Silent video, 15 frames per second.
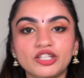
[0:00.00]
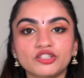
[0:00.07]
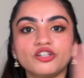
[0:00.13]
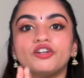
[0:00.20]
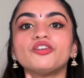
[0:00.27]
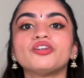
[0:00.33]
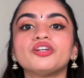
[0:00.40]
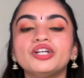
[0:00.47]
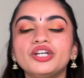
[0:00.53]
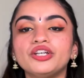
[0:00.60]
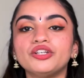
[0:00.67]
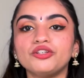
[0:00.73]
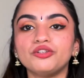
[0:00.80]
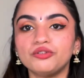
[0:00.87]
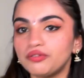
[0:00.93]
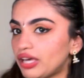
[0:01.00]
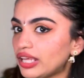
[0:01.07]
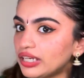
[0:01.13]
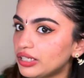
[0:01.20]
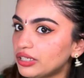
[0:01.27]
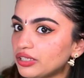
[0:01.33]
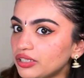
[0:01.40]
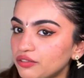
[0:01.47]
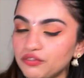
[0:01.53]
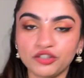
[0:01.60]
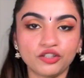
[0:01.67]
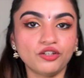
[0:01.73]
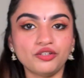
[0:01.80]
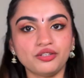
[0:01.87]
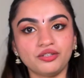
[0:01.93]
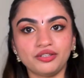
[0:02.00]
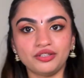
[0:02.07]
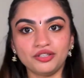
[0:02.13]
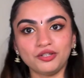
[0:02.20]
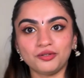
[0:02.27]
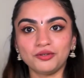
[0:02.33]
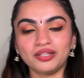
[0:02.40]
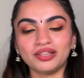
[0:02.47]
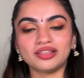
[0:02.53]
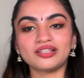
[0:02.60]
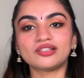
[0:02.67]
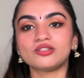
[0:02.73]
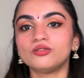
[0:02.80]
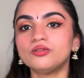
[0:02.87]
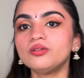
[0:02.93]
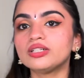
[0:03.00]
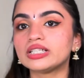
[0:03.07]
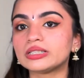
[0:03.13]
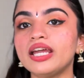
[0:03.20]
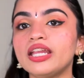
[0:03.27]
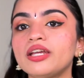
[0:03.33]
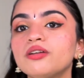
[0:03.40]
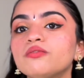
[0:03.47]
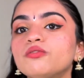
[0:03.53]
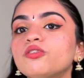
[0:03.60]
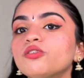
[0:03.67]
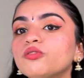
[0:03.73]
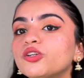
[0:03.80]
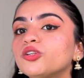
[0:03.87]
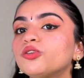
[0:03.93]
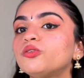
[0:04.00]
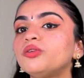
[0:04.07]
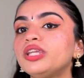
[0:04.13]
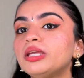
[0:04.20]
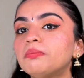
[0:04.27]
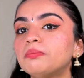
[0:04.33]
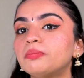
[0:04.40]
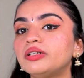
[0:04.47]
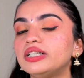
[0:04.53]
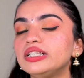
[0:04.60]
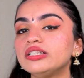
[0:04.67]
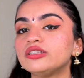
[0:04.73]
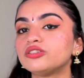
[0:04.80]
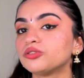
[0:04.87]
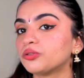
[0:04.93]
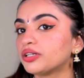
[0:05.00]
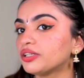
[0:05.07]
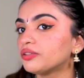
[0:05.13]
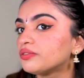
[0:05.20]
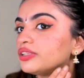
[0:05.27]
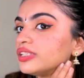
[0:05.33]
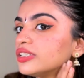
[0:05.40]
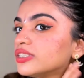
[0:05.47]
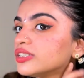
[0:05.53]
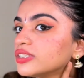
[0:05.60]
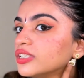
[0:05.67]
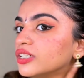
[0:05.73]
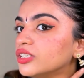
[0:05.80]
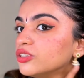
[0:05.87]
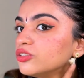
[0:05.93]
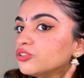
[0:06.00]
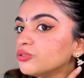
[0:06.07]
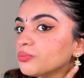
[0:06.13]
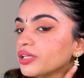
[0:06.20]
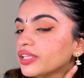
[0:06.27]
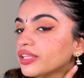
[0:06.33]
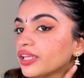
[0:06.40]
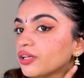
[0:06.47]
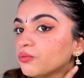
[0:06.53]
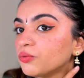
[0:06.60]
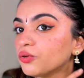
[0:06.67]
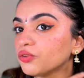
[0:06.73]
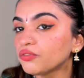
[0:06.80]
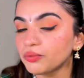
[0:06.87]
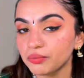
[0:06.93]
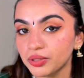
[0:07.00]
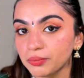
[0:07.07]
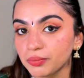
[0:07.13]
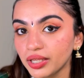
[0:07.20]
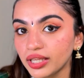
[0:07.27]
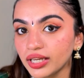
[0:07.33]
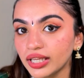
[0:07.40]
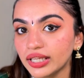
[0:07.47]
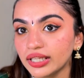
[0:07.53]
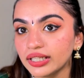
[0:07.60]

sure you wear it. If at all you're doing this look. And I wore one Kutti pearl choker with this jhumke that I wore from the beginning.